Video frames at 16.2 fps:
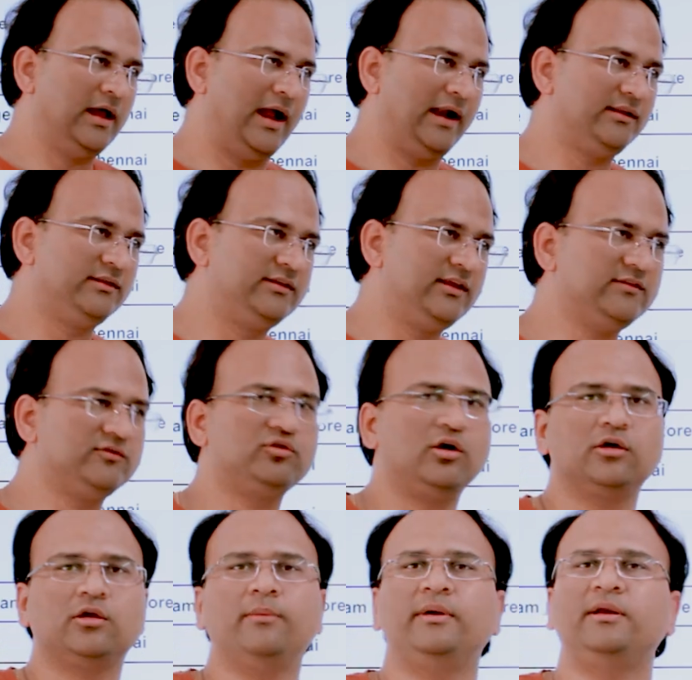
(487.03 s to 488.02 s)
And this
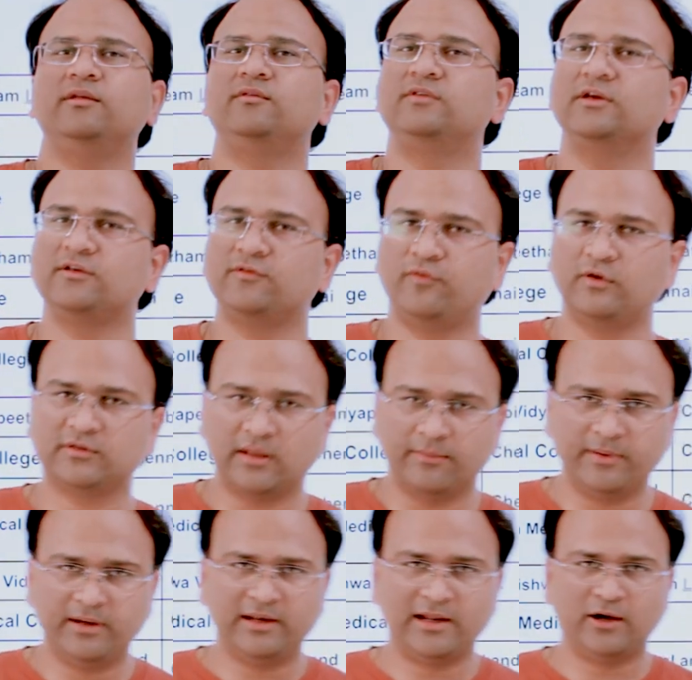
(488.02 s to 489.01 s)
document is just for
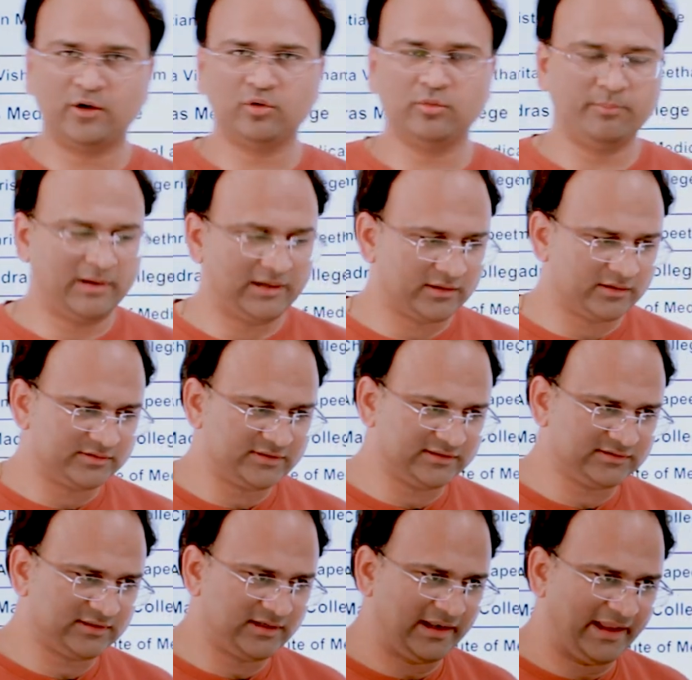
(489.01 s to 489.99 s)
Tamil Nadu, but
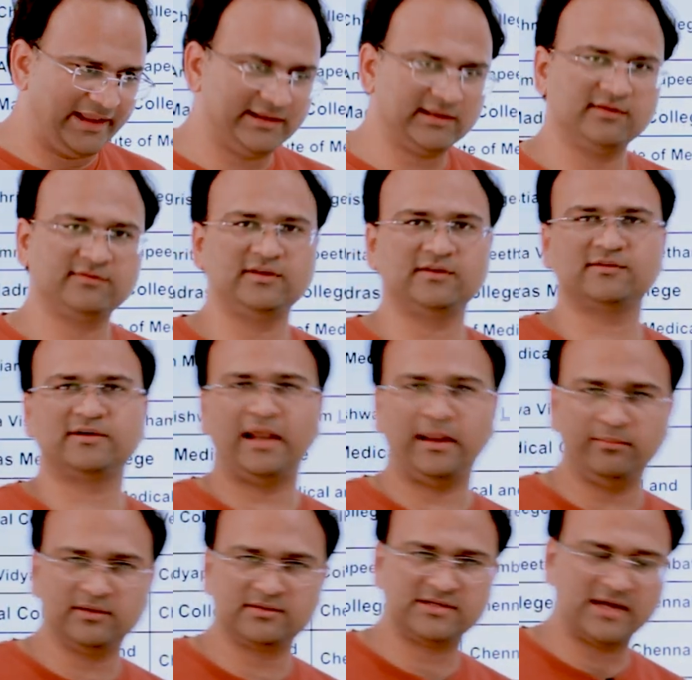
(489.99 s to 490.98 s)
just like and
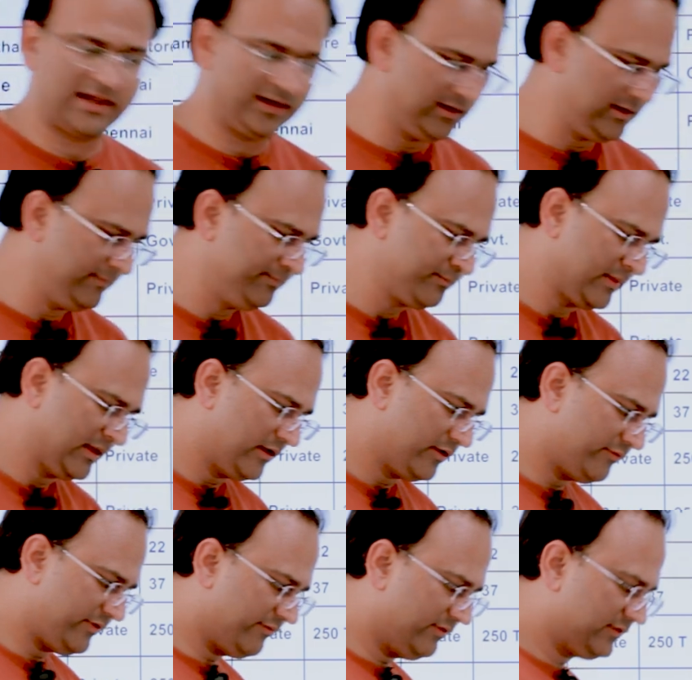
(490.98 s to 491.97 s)
subscribe the channel.
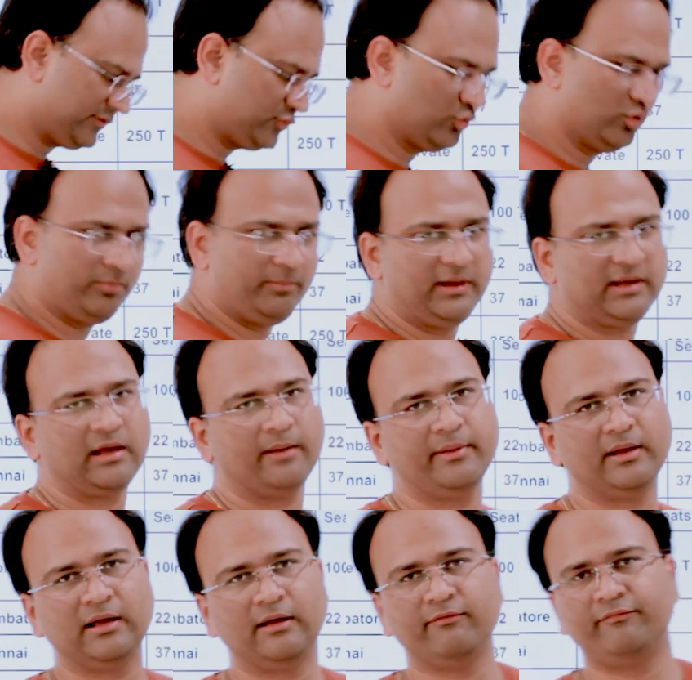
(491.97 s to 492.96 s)
We will soon be
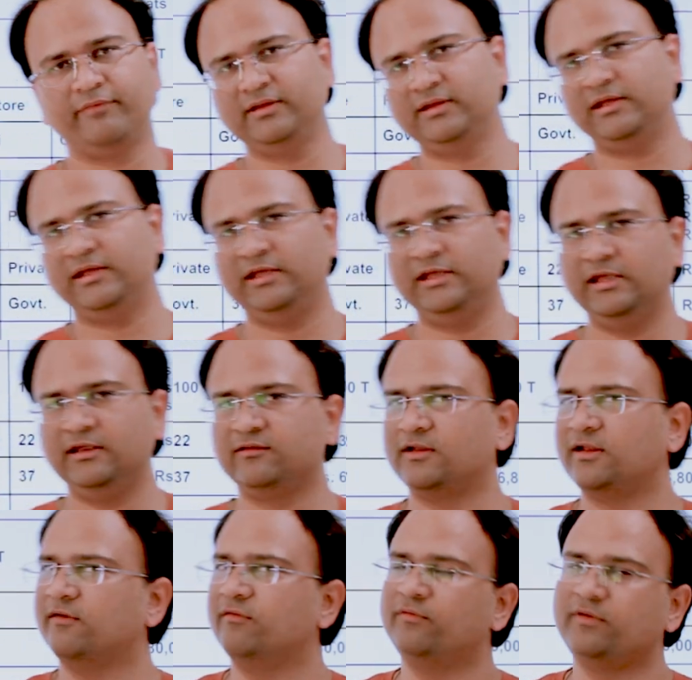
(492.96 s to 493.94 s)
coming up with each
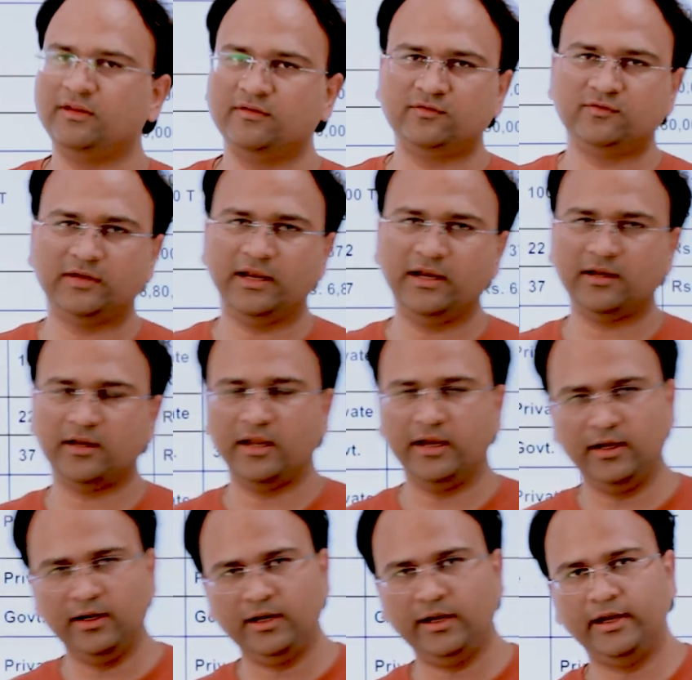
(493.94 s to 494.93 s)
and every state
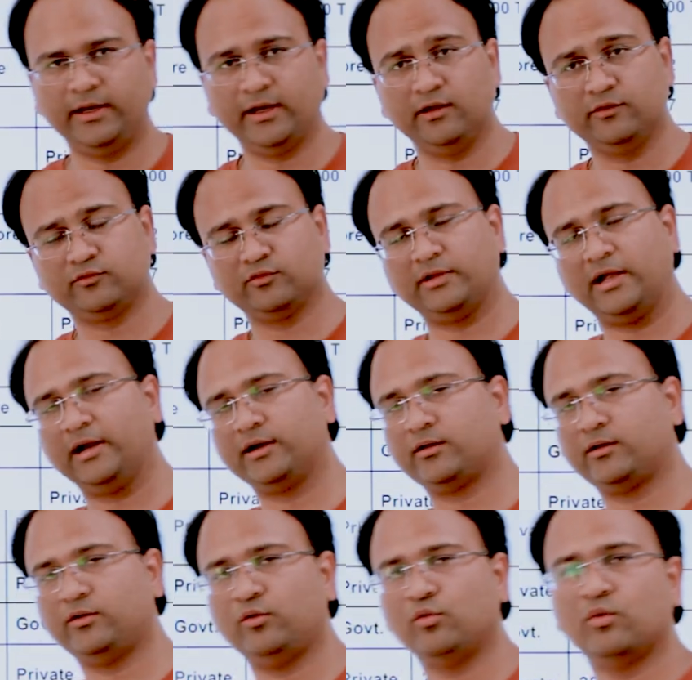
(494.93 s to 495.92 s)
in detail so that
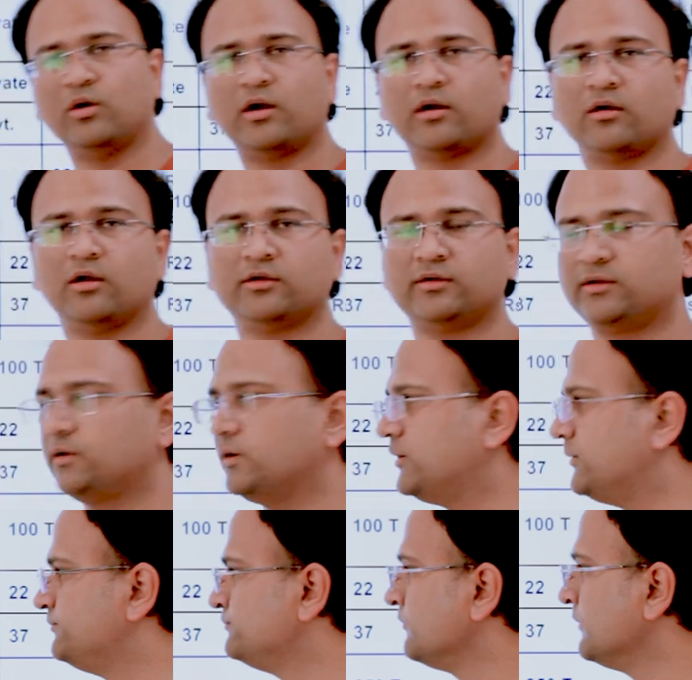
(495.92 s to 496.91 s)
you are not
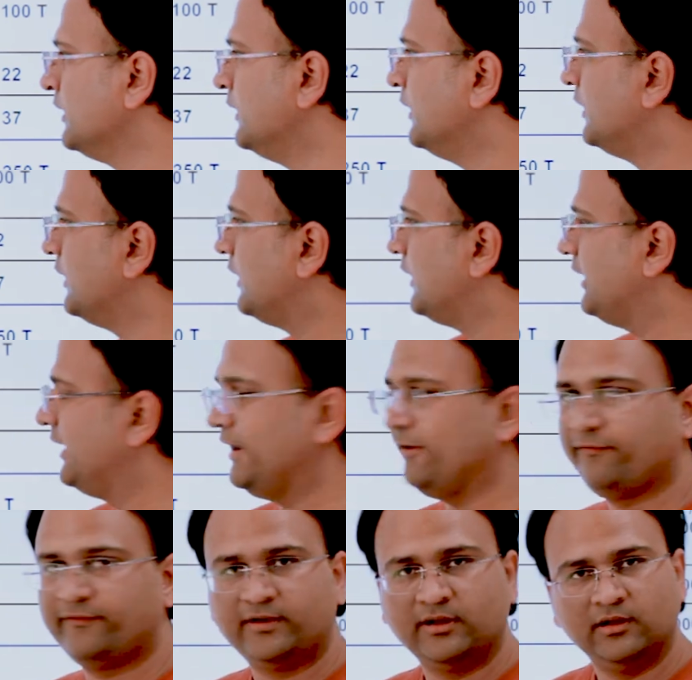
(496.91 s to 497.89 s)
uh,
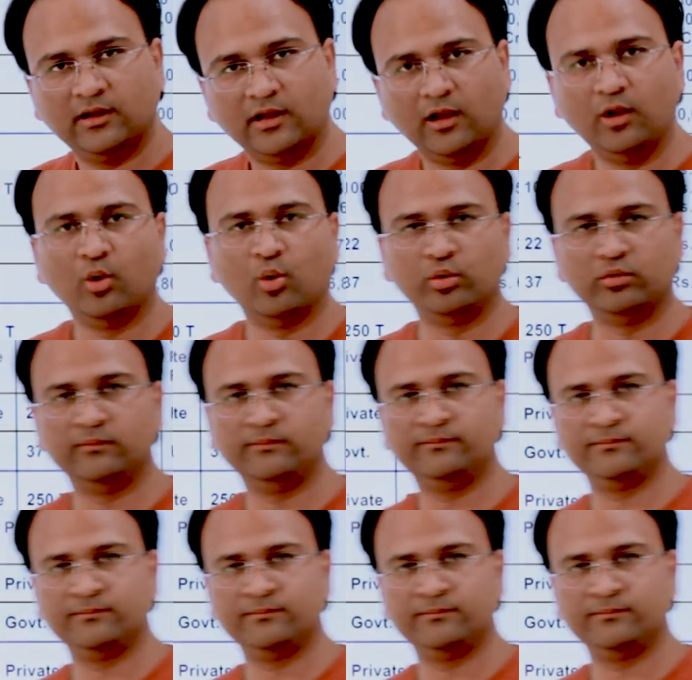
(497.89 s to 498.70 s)
left alone.